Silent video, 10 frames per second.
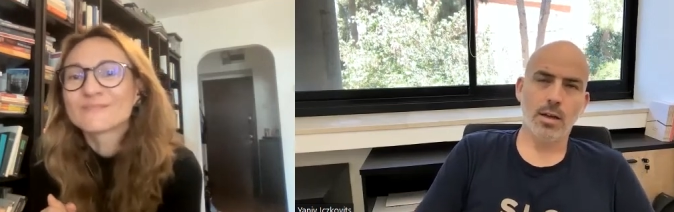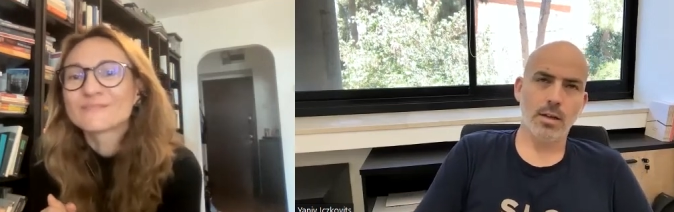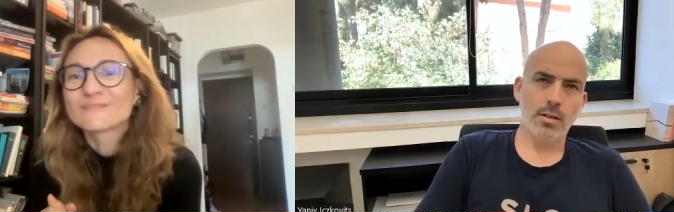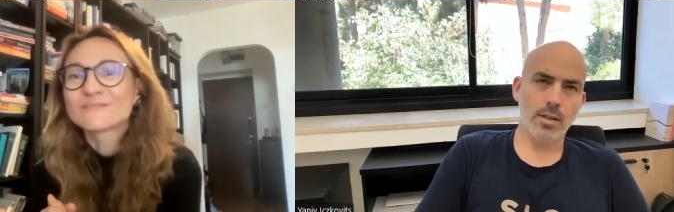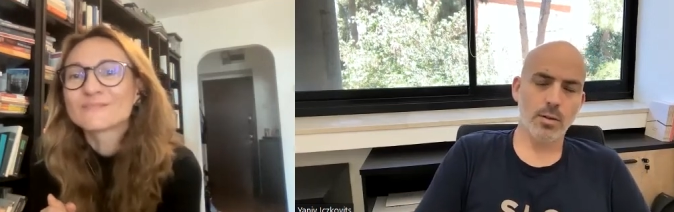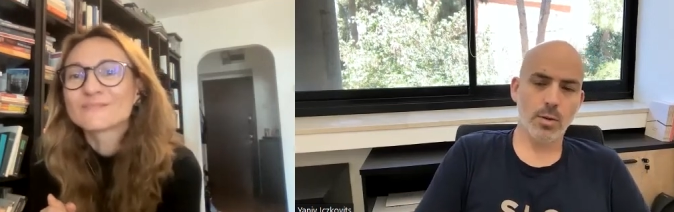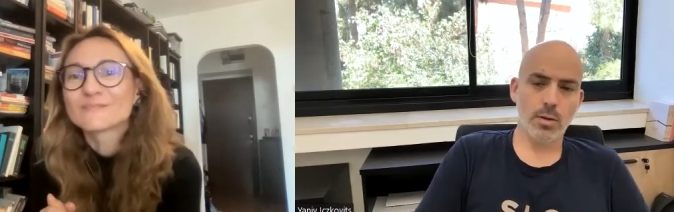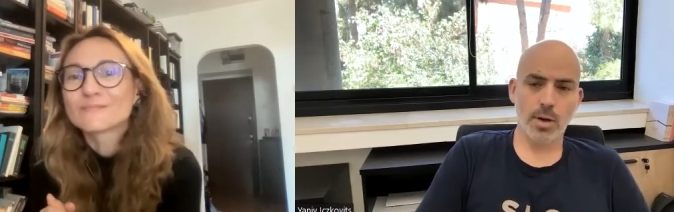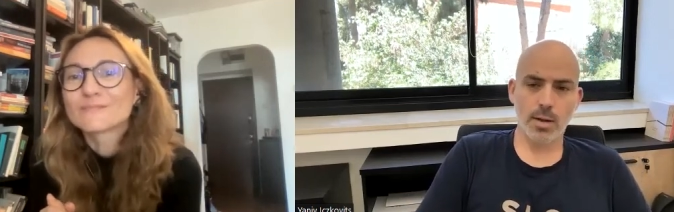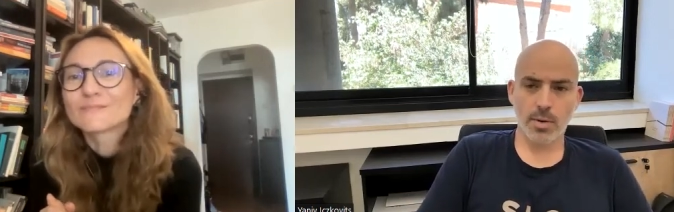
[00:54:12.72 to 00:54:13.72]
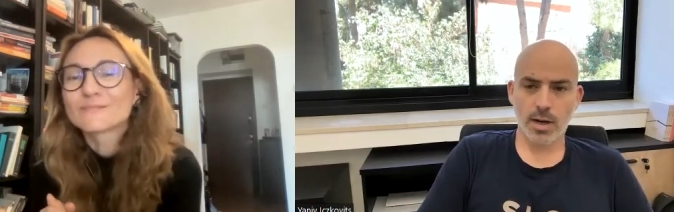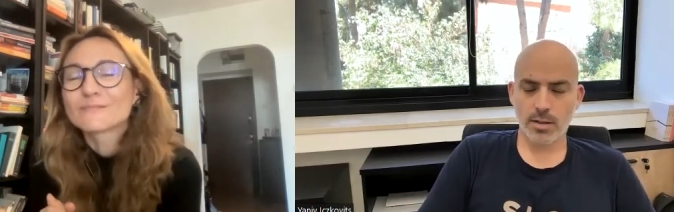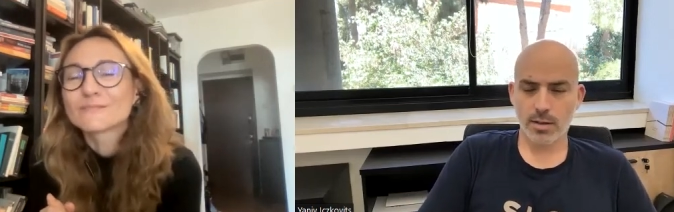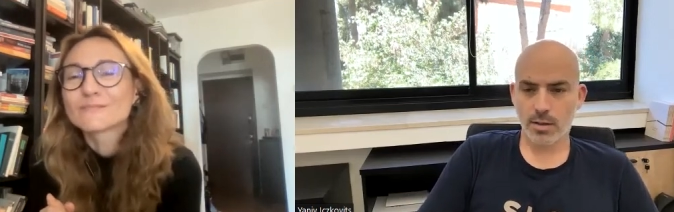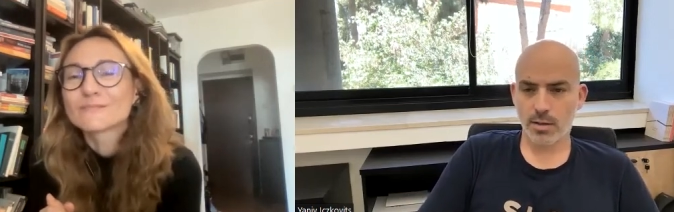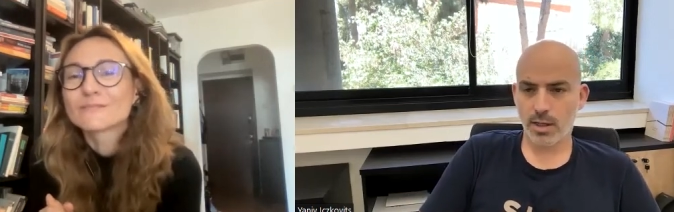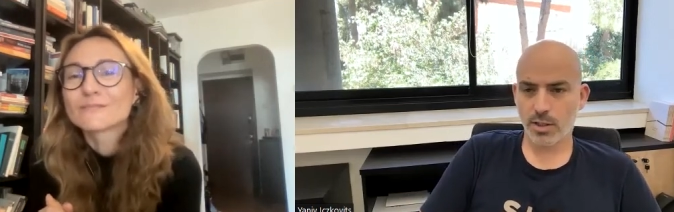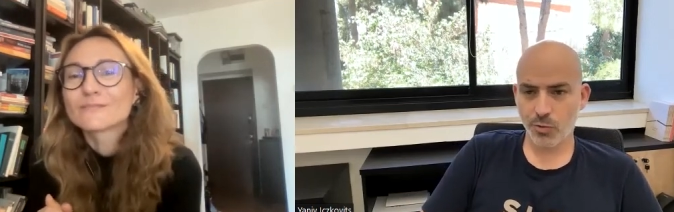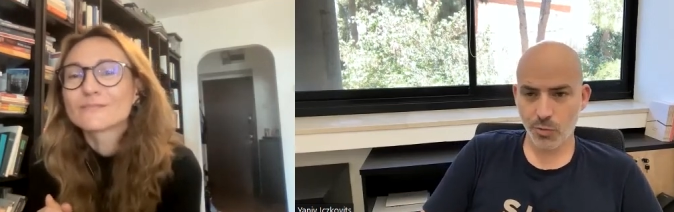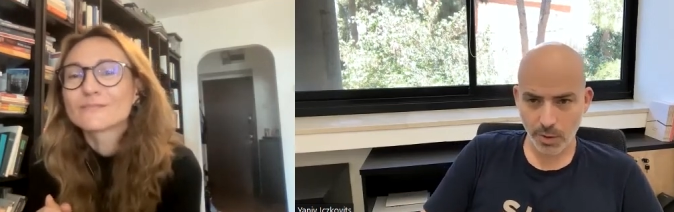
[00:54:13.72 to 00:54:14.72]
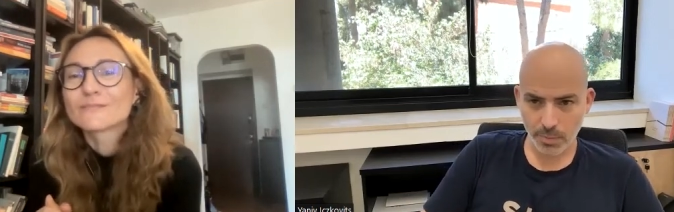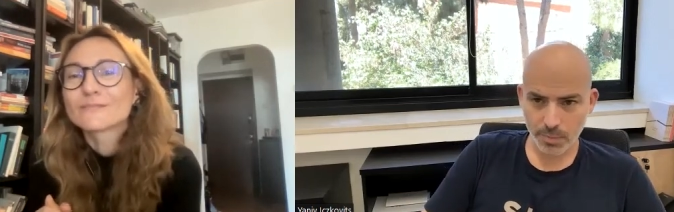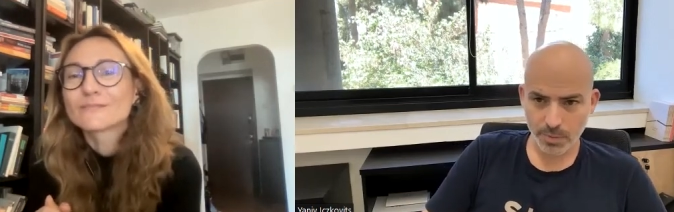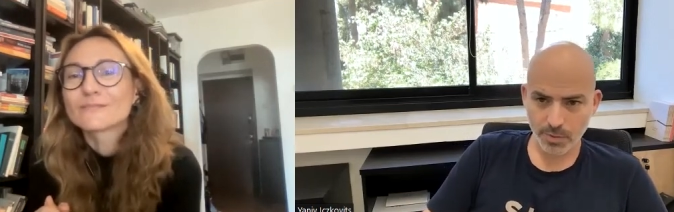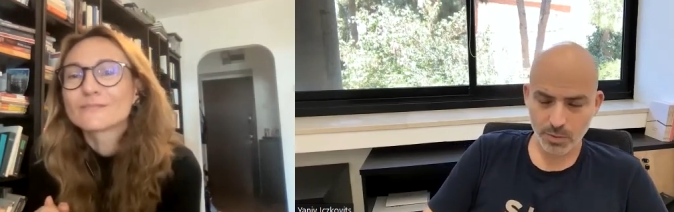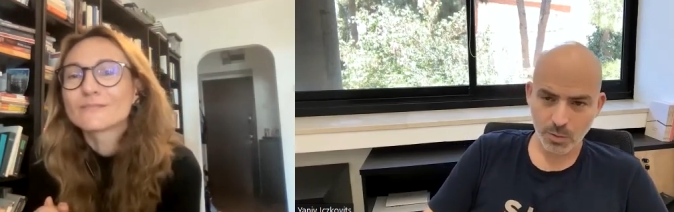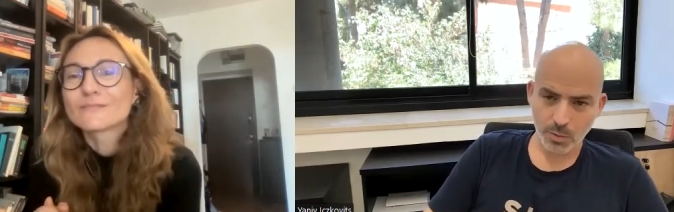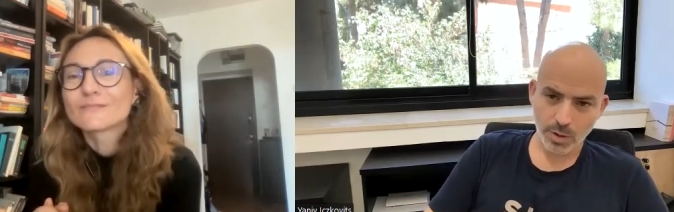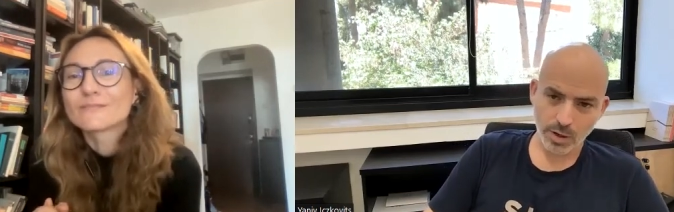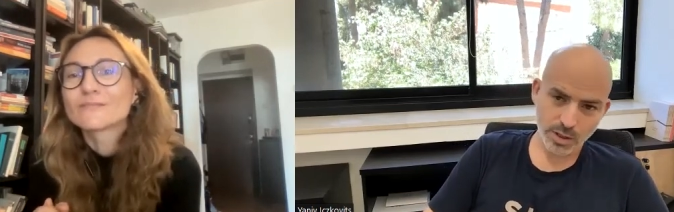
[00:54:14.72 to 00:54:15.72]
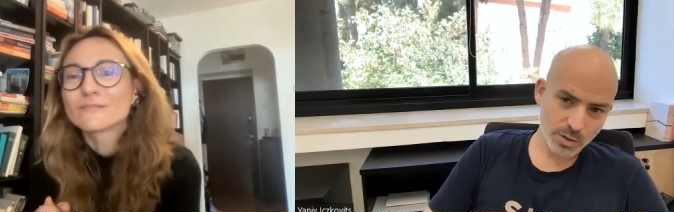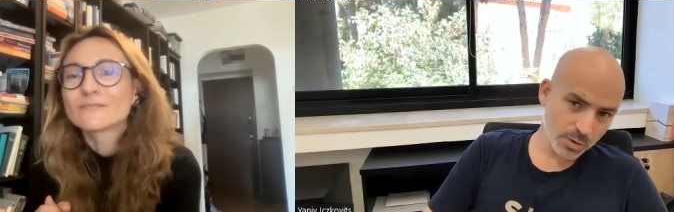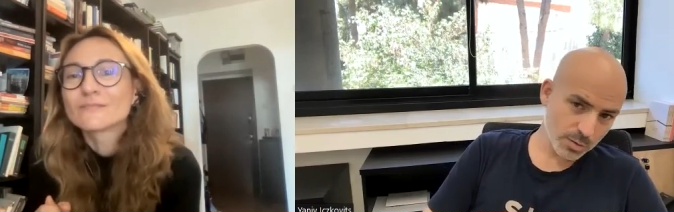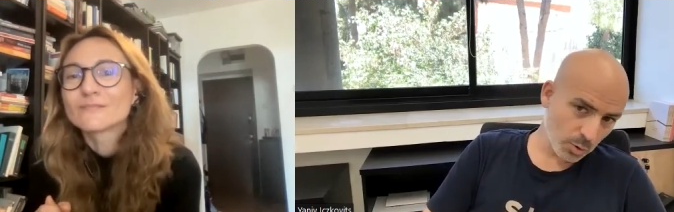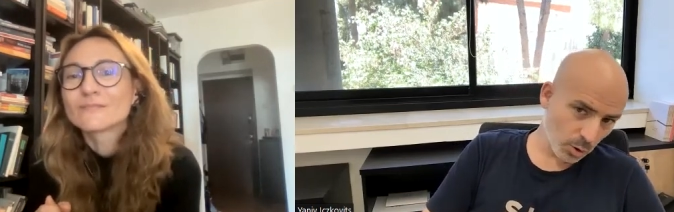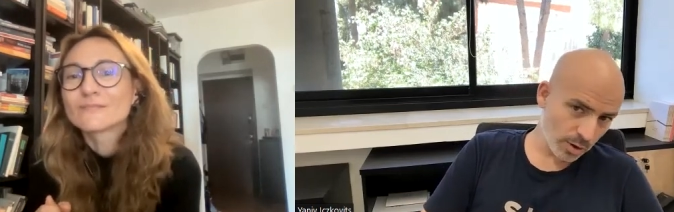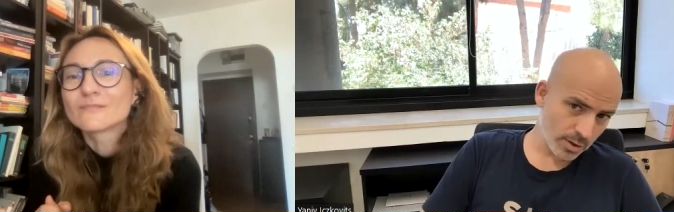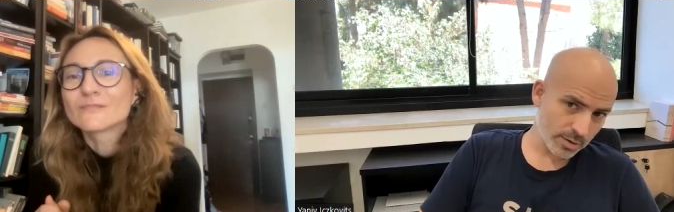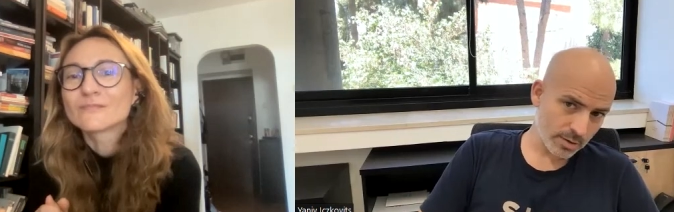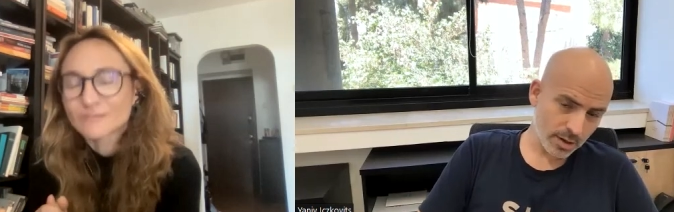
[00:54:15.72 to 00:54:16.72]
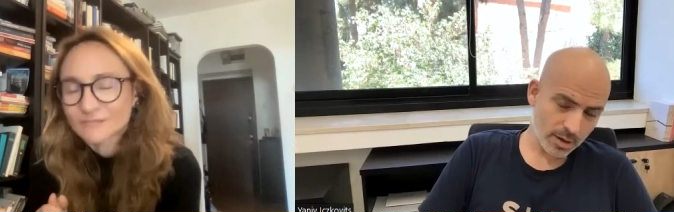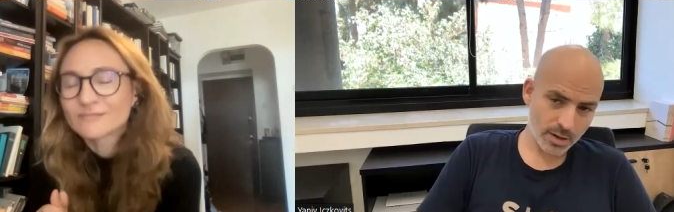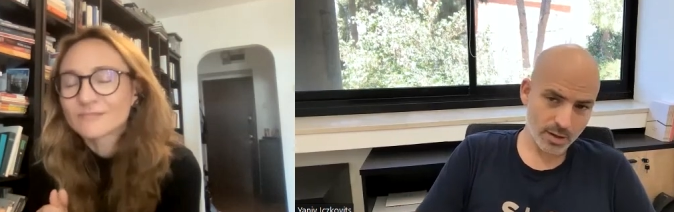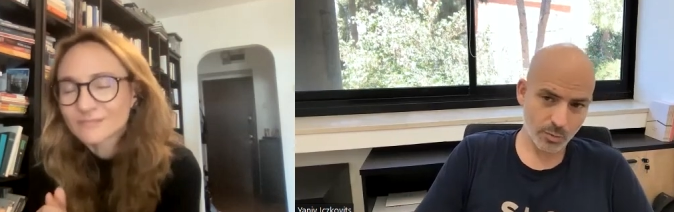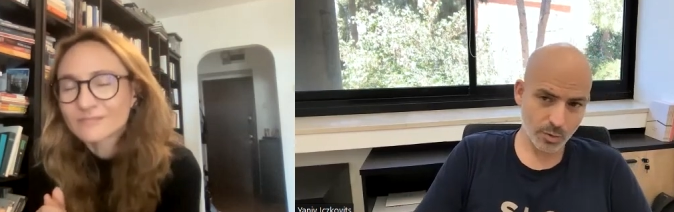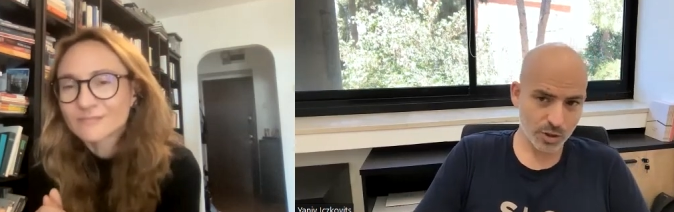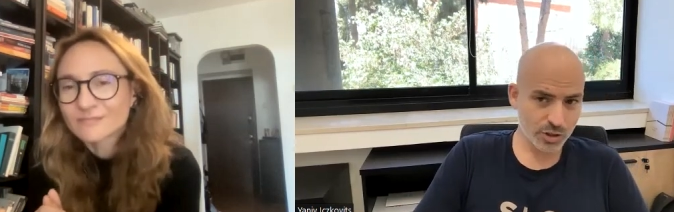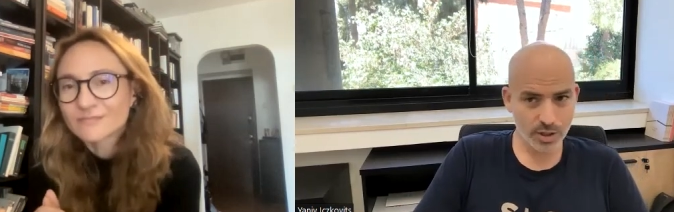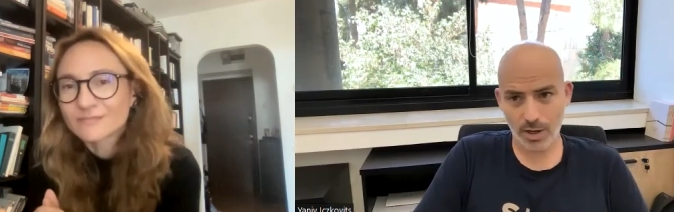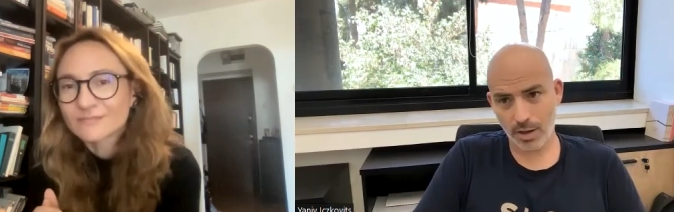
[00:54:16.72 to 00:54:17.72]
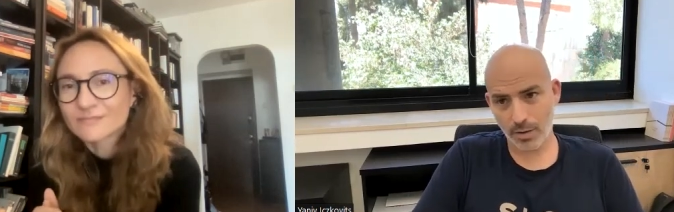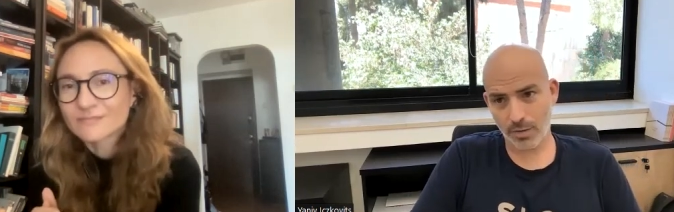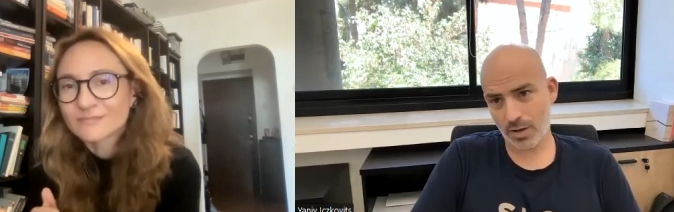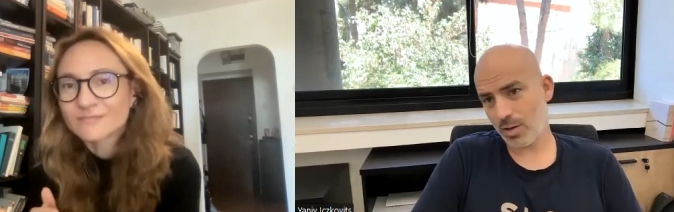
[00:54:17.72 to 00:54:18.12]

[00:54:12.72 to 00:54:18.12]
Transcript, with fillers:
Speaker 1: uh, did with my mother a trip to where she was born and where she lived,